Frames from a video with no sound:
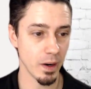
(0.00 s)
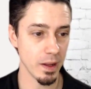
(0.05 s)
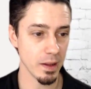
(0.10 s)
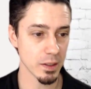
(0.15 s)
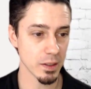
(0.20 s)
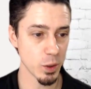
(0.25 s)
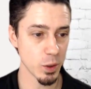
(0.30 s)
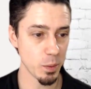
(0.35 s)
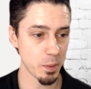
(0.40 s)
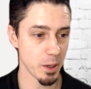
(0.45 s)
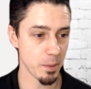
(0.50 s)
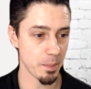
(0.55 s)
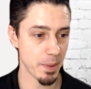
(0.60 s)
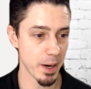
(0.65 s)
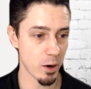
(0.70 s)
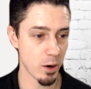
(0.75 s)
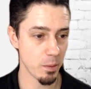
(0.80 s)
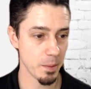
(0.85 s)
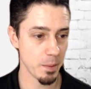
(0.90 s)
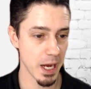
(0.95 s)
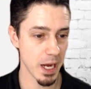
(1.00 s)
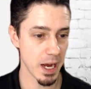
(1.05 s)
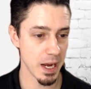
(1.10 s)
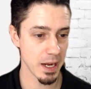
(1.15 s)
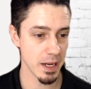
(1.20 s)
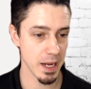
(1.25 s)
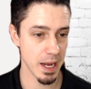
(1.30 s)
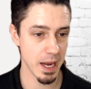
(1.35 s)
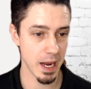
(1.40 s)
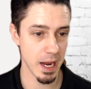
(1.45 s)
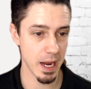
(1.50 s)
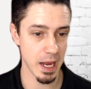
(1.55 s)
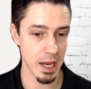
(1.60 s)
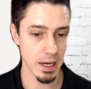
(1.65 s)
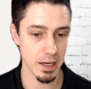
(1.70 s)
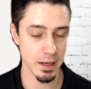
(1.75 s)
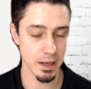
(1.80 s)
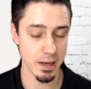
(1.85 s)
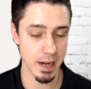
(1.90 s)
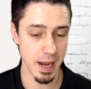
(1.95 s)
All right, let's open up Power BI,
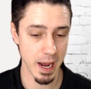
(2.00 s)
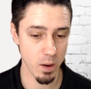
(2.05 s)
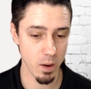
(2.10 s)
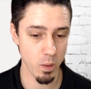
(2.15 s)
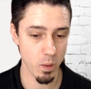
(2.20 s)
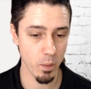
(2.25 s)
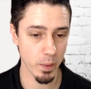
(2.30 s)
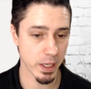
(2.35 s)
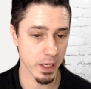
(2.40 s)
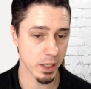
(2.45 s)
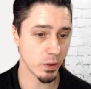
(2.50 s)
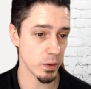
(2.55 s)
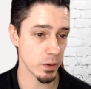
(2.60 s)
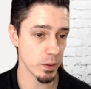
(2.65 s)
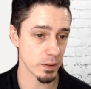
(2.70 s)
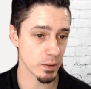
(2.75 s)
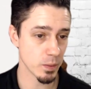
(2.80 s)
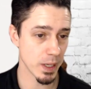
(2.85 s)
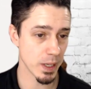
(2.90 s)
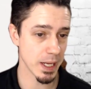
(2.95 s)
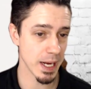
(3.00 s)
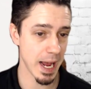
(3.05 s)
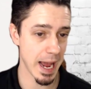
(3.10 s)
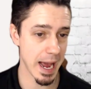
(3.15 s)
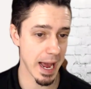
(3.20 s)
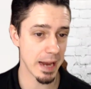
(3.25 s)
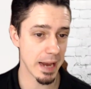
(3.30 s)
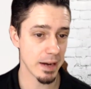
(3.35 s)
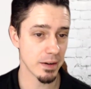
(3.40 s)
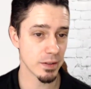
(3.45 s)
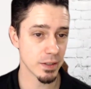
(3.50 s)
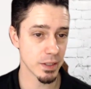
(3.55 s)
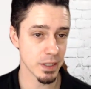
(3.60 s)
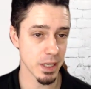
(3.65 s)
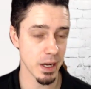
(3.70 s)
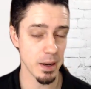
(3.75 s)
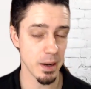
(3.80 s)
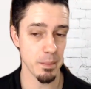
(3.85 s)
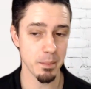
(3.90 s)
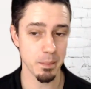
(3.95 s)
and now what we can do is we can add
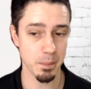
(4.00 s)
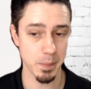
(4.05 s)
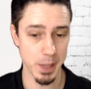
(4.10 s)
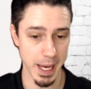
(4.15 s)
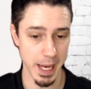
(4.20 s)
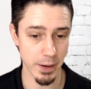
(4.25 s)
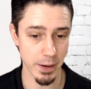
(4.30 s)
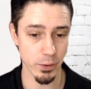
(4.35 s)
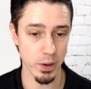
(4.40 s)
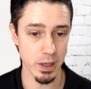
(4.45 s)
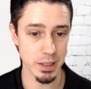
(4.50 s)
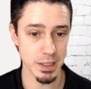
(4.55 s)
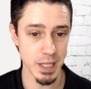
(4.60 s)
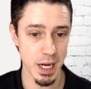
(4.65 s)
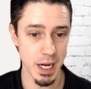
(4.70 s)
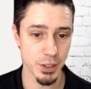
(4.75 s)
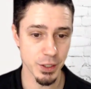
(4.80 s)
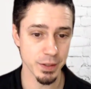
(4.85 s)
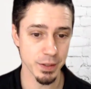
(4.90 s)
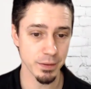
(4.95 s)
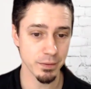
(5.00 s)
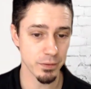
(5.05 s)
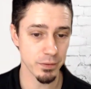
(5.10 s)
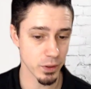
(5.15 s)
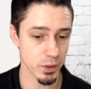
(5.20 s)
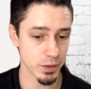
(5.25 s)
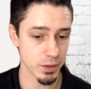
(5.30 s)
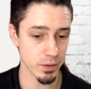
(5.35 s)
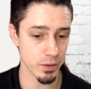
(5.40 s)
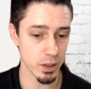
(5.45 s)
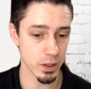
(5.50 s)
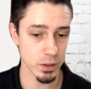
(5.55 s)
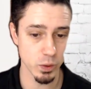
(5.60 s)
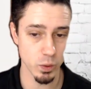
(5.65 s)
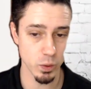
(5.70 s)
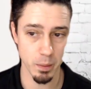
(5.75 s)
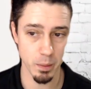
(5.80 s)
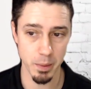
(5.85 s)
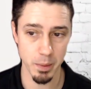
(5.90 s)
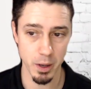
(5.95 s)
some categorization, first of all,
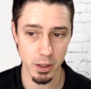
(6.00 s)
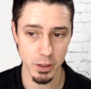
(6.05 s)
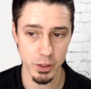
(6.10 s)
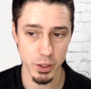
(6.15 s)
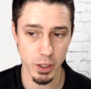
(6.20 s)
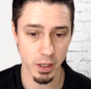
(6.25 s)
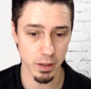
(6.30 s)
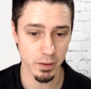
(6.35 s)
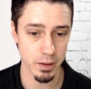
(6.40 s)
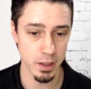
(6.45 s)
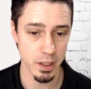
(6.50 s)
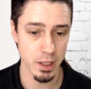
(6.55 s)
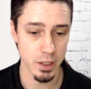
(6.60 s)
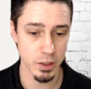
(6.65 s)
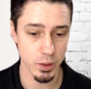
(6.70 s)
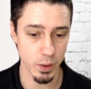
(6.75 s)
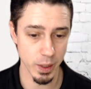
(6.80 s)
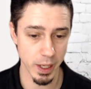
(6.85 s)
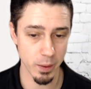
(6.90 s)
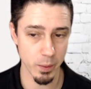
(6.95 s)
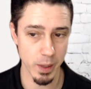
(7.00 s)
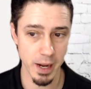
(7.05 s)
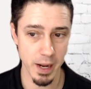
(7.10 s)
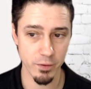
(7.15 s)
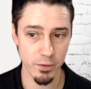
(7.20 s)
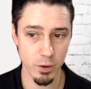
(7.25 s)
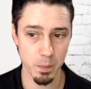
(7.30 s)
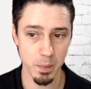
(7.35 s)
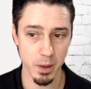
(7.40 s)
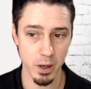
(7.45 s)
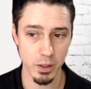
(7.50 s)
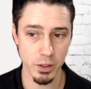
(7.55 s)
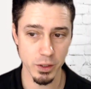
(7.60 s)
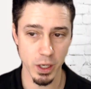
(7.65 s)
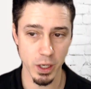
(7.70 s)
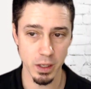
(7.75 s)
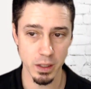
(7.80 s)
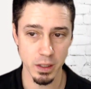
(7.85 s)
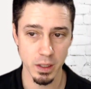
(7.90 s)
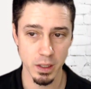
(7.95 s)
to our bar chart. So here we have our bar
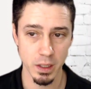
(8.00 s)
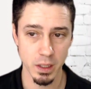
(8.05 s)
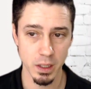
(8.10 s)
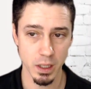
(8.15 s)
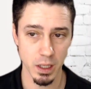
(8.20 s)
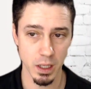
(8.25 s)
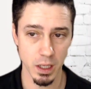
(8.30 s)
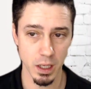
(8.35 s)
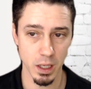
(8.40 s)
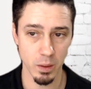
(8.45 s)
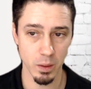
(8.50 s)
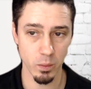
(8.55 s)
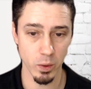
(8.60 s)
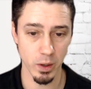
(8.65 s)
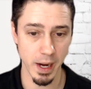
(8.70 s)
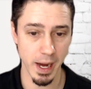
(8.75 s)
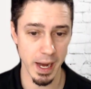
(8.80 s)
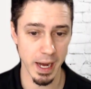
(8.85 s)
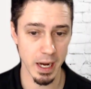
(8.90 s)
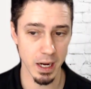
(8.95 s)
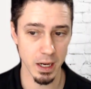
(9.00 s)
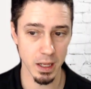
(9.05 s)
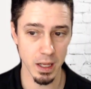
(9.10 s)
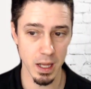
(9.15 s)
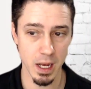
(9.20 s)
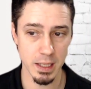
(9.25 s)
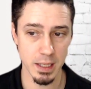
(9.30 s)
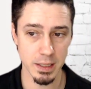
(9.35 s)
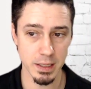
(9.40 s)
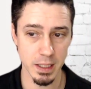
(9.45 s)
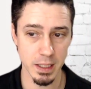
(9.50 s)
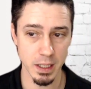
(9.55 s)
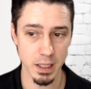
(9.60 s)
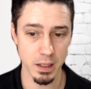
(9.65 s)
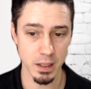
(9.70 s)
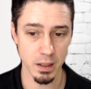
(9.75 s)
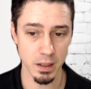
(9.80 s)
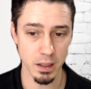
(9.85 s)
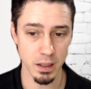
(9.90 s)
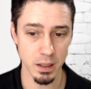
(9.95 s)
chart. We're
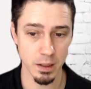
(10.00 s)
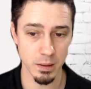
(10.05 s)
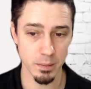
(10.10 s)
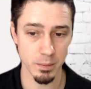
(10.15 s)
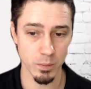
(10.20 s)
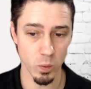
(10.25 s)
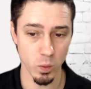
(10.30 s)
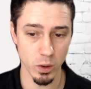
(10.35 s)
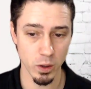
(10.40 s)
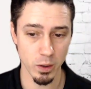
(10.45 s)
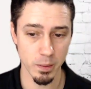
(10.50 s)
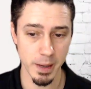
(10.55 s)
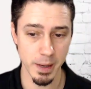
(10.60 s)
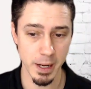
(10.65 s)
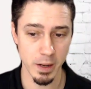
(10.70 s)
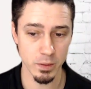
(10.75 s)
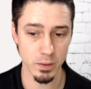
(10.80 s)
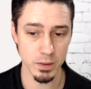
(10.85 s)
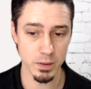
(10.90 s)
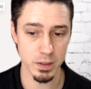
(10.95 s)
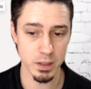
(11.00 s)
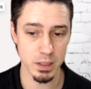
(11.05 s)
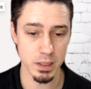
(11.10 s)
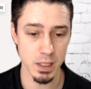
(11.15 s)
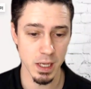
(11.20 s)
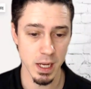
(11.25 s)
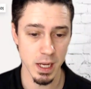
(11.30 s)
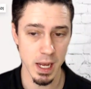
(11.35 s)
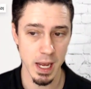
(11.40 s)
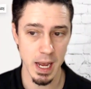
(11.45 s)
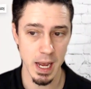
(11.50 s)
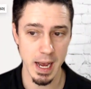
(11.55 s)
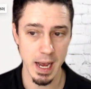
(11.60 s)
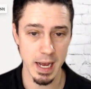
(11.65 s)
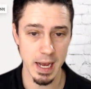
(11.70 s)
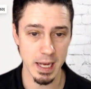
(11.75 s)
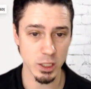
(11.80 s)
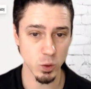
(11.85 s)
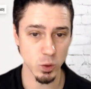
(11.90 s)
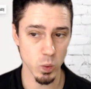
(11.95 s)
analyzing order amounts
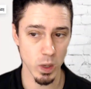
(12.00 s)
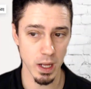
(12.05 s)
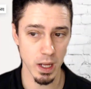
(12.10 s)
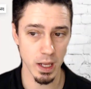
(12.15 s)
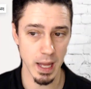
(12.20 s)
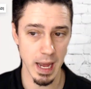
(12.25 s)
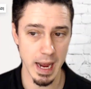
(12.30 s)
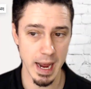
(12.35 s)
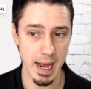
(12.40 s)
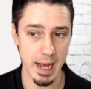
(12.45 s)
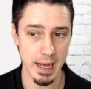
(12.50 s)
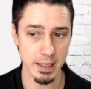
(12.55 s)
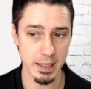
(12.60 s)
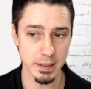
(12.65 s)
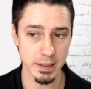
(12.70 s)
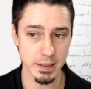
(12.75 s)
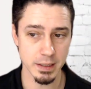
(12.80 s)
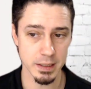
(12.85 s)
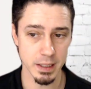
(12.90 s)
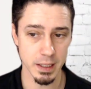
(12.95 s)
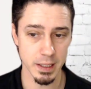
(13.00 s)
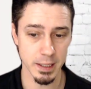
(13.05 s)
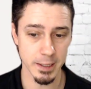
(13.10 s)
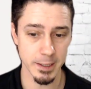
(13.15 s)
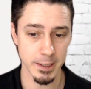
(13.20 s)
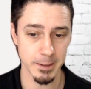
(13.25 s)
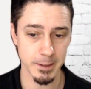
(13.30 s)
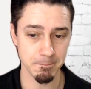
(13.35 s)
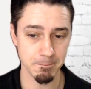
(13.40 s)
as well as